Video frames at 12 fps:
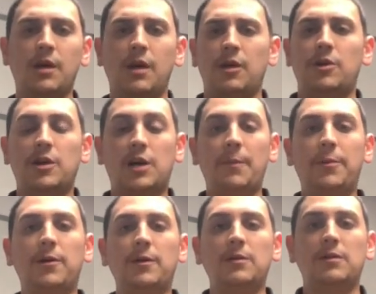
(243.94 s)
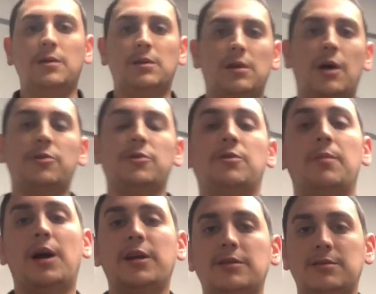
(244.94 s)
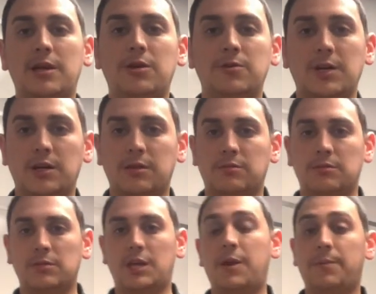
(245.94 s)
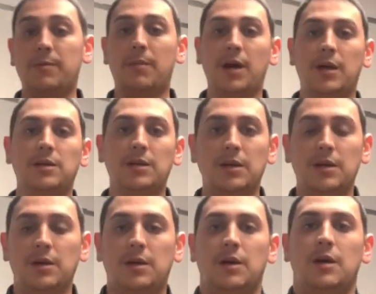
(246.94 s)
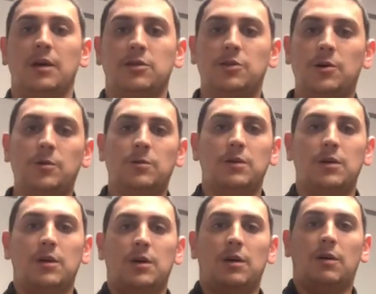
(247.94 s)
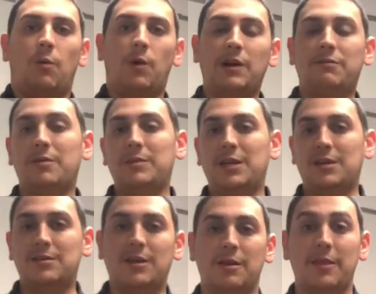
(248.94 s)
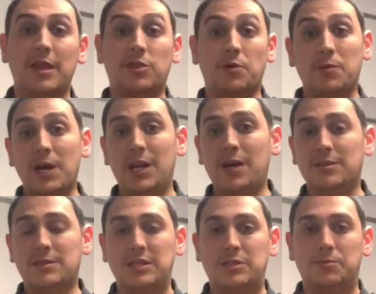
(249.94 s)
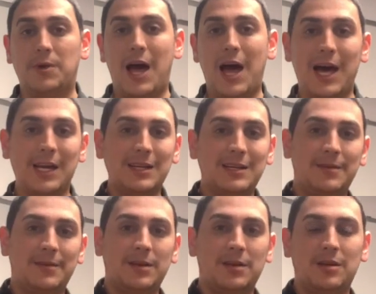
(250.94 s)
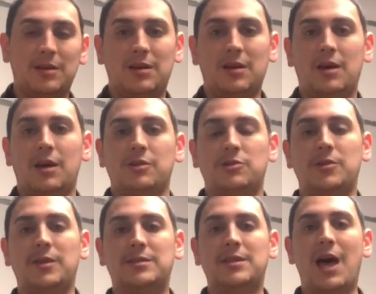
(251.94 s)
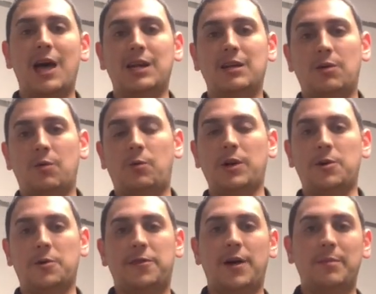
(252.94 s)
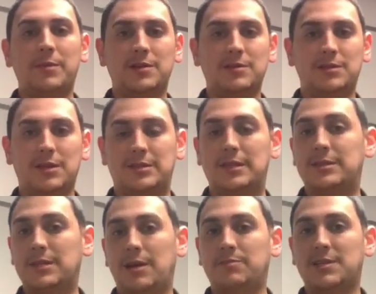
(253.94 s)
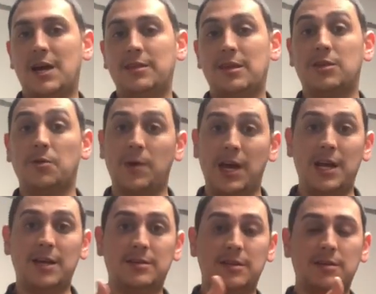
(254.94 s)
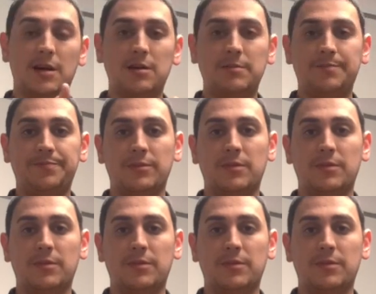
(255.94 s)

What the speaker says: There are a couple other mnemonics that you can keep in mind. So one of them is that the radius is rad. So the side where your thumb is the same side that the radius is on.